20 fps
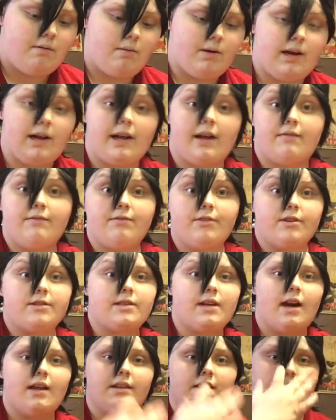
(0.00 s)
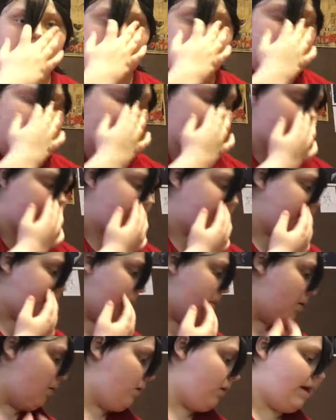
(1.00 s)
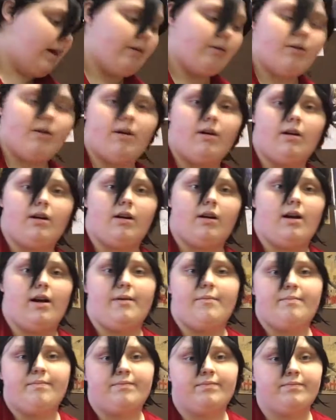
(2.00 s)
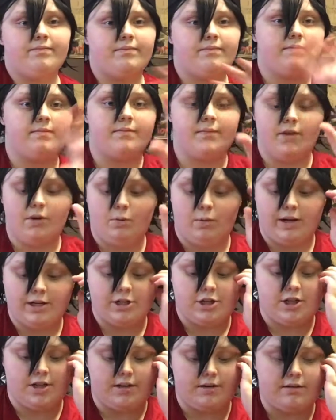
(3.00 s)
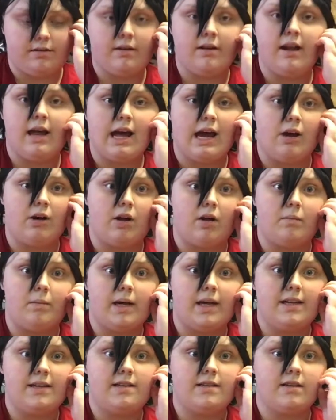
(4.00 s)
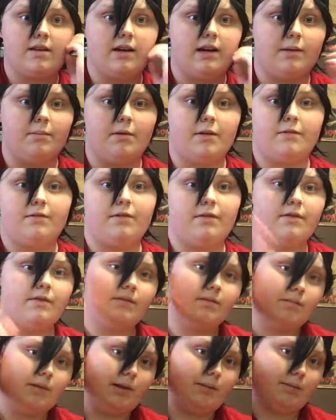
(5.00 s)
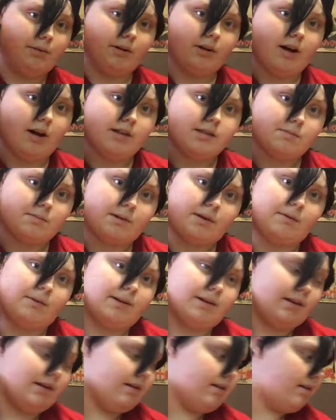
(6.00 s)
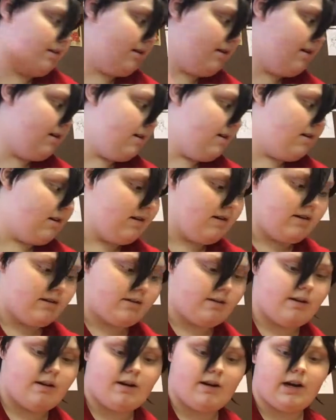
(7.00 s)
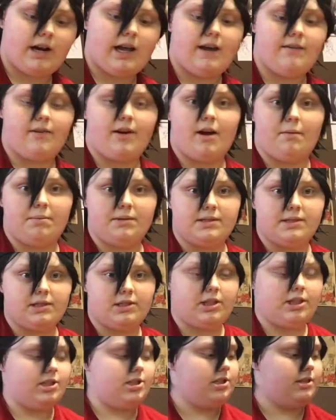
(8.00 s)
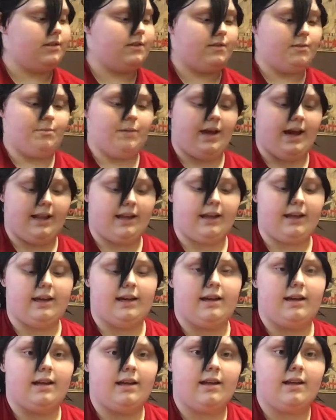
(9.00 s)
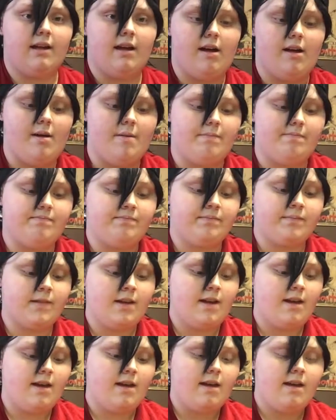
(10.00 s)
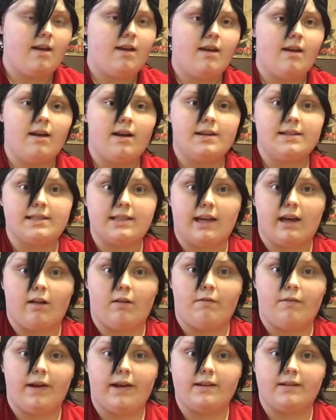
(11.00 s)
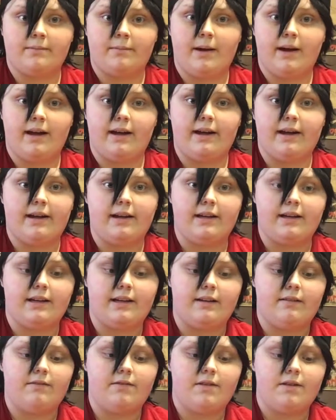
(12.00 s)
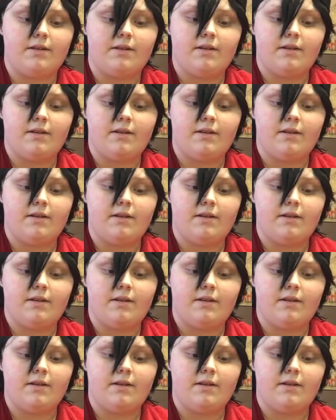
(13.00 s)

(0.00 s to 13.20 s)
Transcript: When I first got these wigs, I put a poll out, or a question out on my Instagram of people to cosplay with it. So I already have a couple suggestions from that, like um, Ciel Phantomhive,